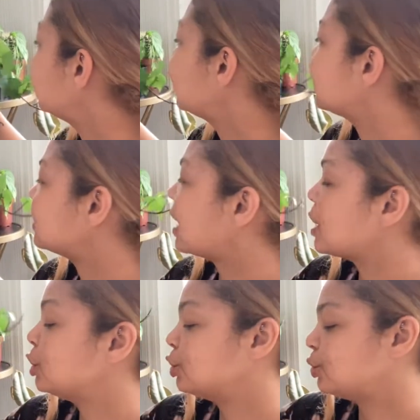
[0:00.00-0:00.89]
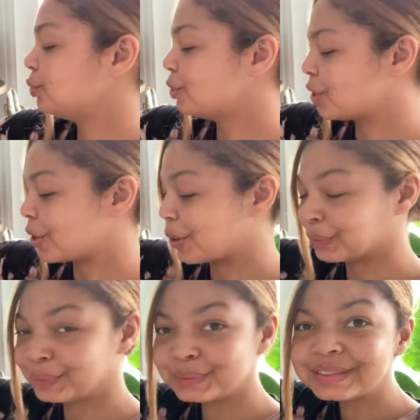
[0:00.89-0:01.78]
plant, I do
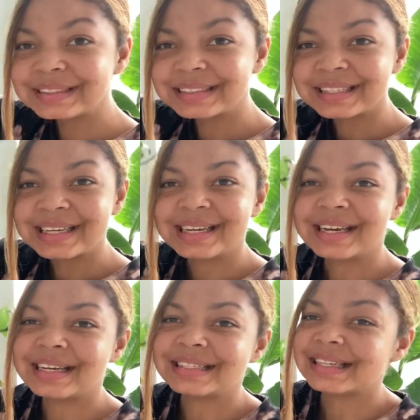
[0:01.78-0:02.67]
know, it